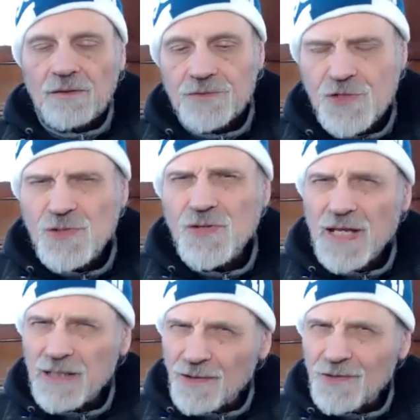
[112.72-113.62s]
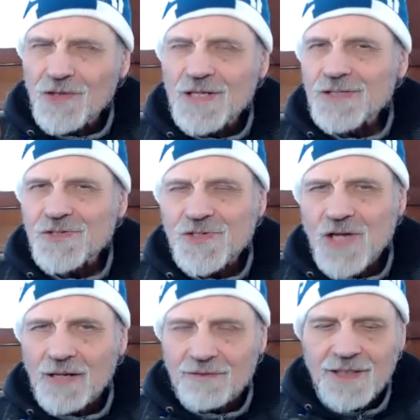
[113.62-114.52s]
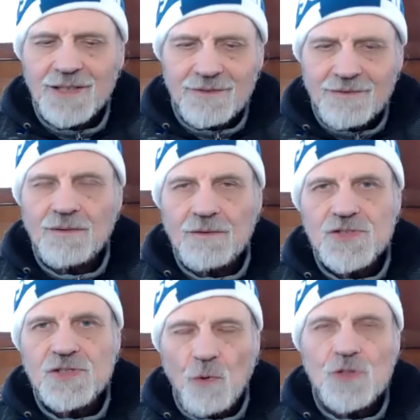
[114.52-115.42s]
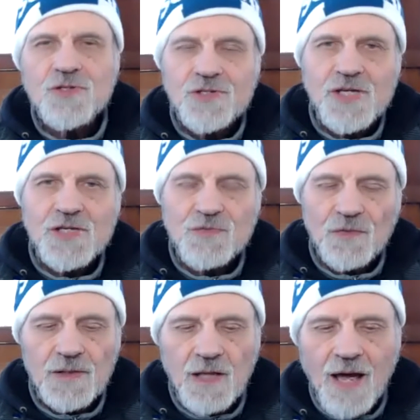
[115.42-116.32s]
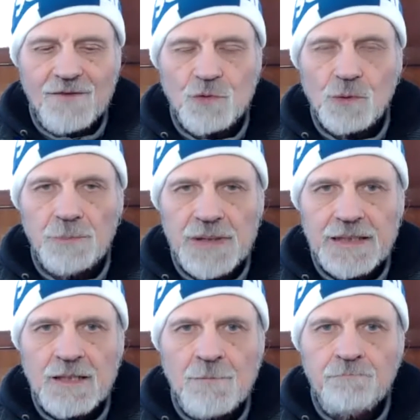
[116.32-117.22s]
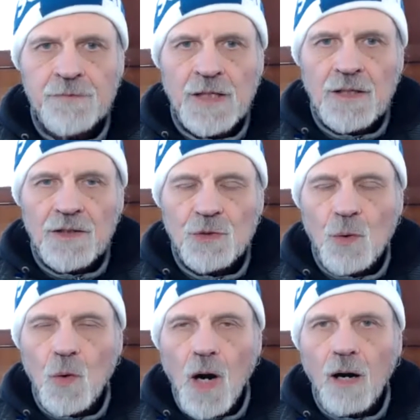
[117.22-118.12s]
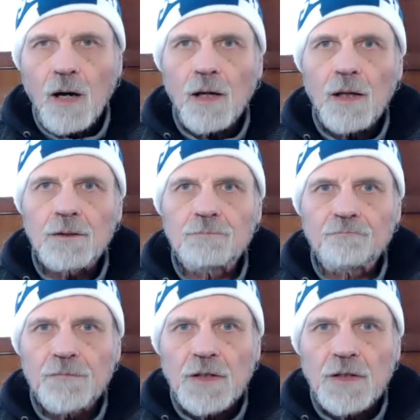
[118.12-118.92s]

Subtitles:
the sooner they learn this, I think the more successful their lives will be. You are